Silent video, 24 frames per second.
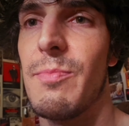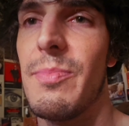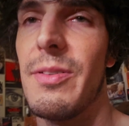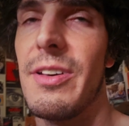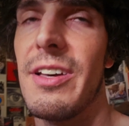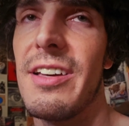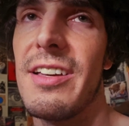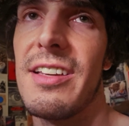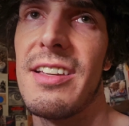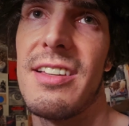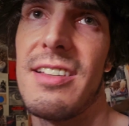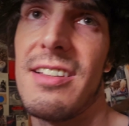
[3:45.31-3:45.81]

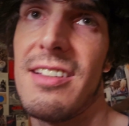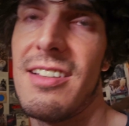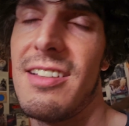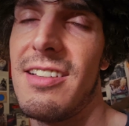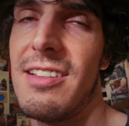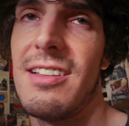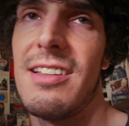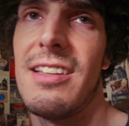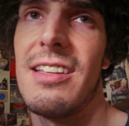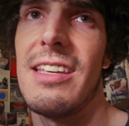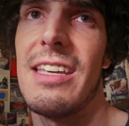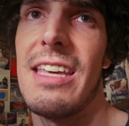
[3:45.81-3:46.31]
But
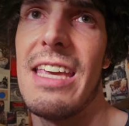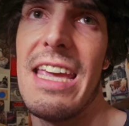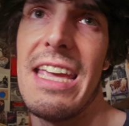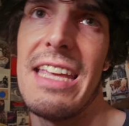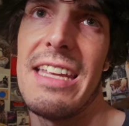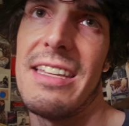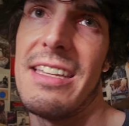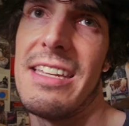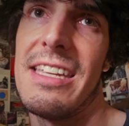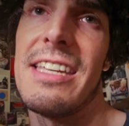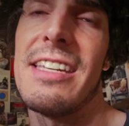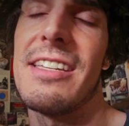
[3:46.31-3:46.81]

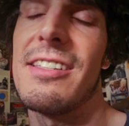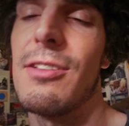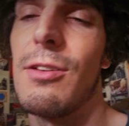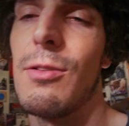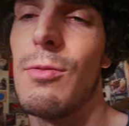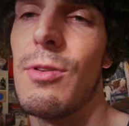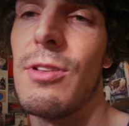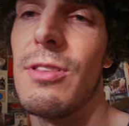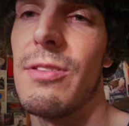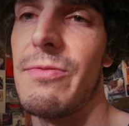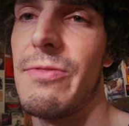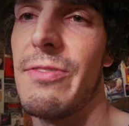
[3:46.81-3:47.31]
he still
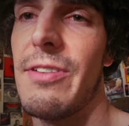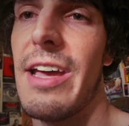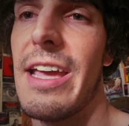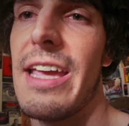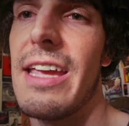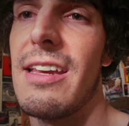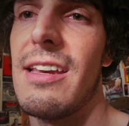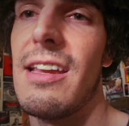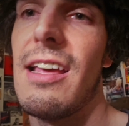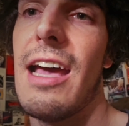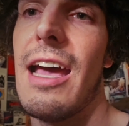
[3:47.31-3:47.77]
won the fight.